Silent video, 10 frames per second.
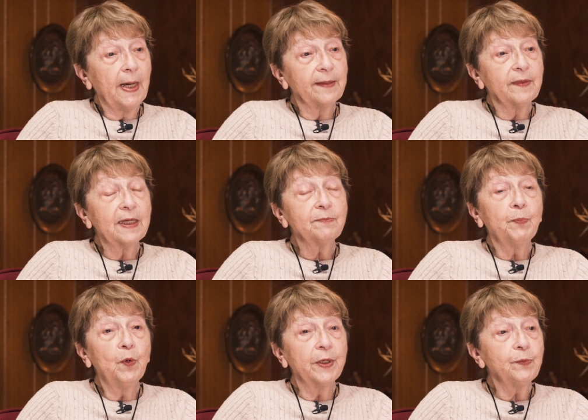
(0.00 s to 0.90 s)
at that
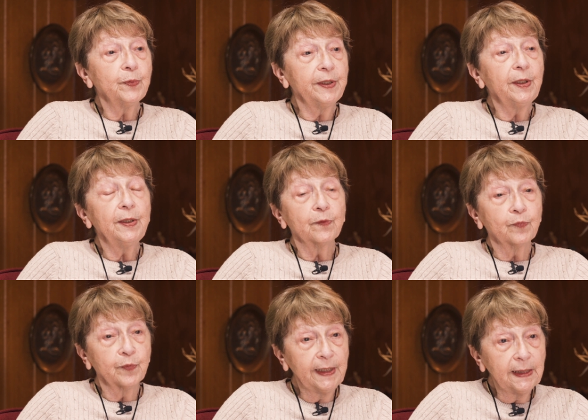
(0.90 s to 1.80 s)
point, we
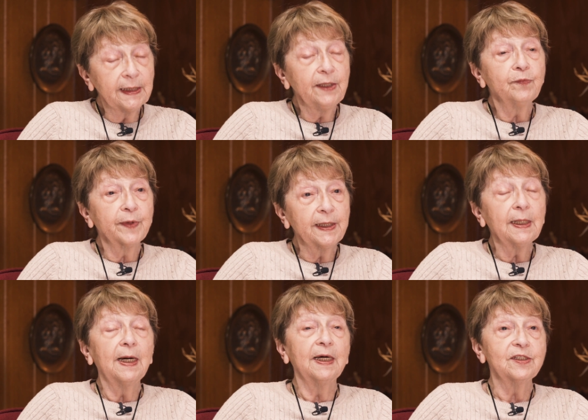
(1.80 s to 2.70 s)
really
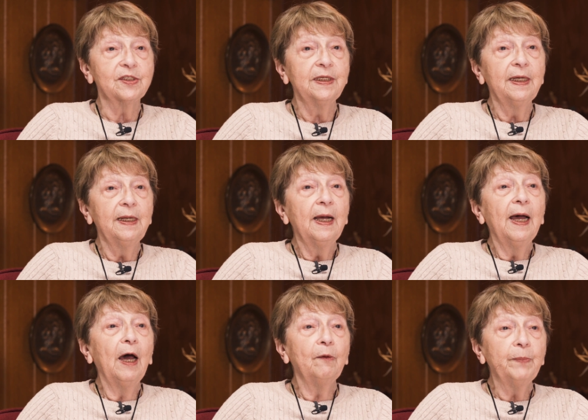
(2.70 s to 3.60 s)
realized
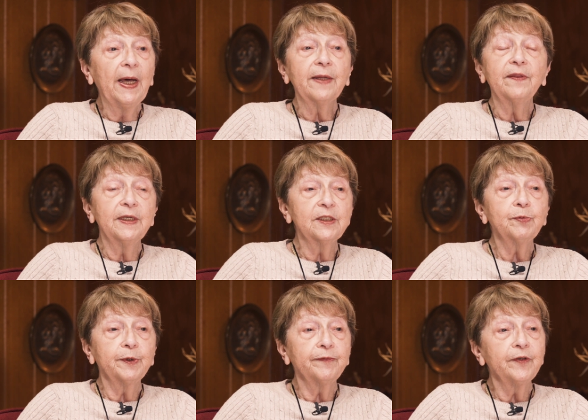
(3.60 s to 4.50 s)
how bad things
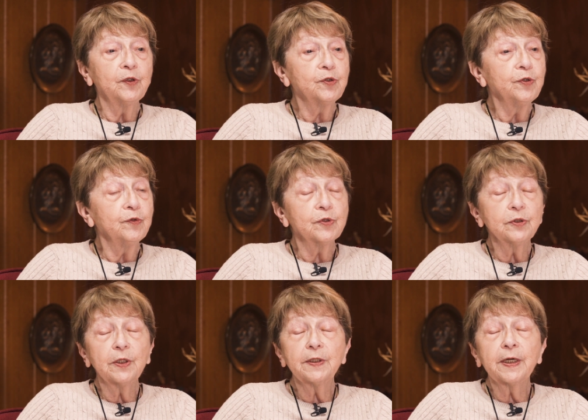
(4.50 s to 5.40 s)
were for the Jews.
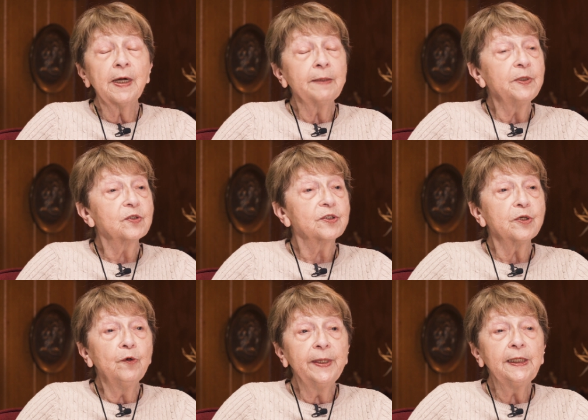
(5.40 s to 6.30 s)
There had been
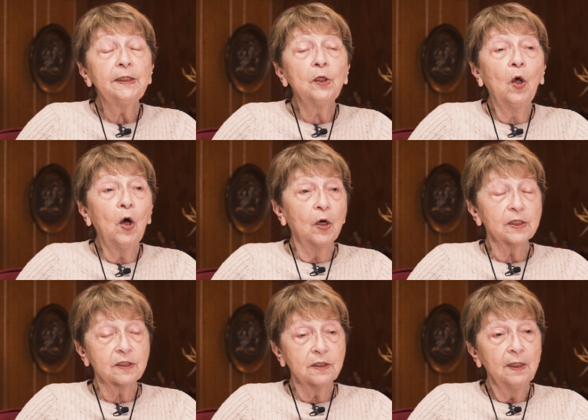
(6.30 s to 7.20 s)
so many
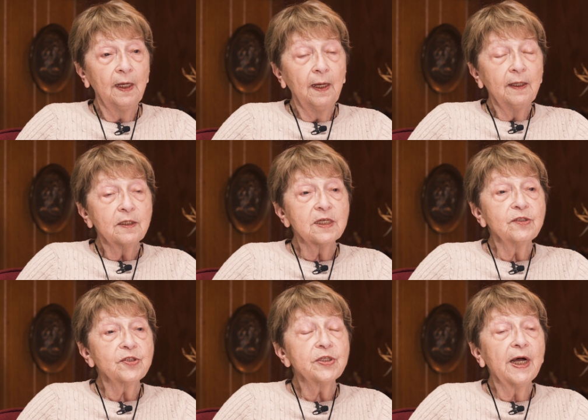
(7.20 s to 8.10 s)
laws
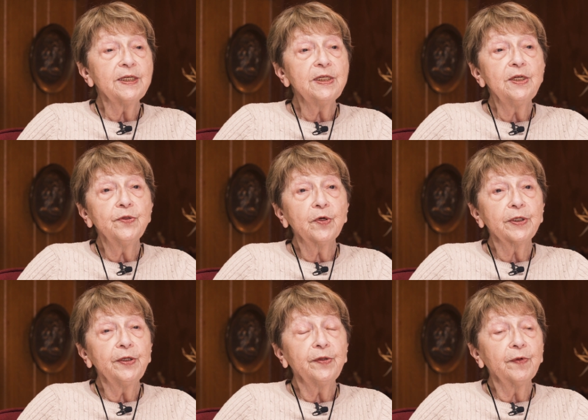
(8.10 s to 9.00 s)
since
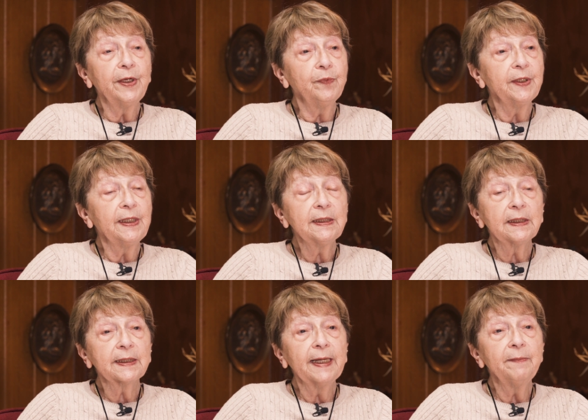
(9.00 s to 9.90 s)
1933, when
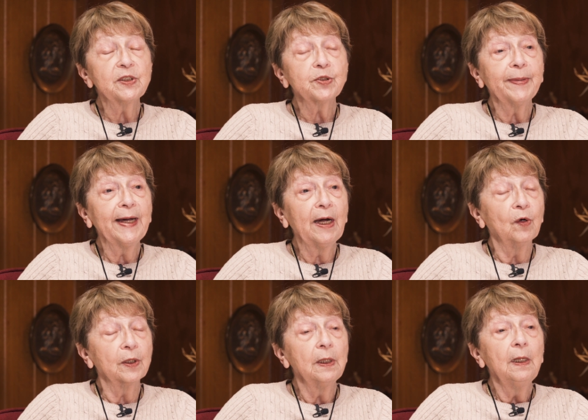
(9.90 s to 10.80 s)
Hitler came into power.